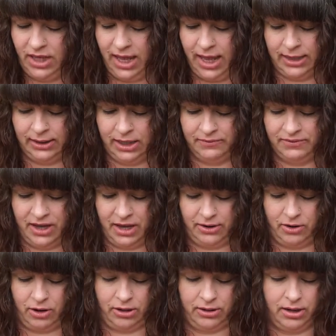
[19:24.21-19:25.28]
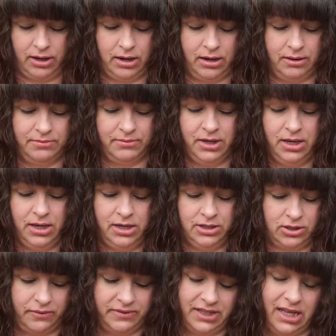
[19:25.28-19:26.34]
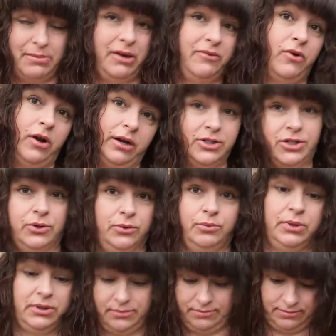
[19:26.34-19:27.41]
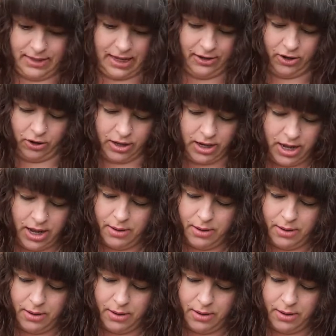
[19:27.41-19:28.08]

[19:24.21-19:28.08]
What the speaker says: and love that yarn. So obviously I made Frog and Toad with that yarn,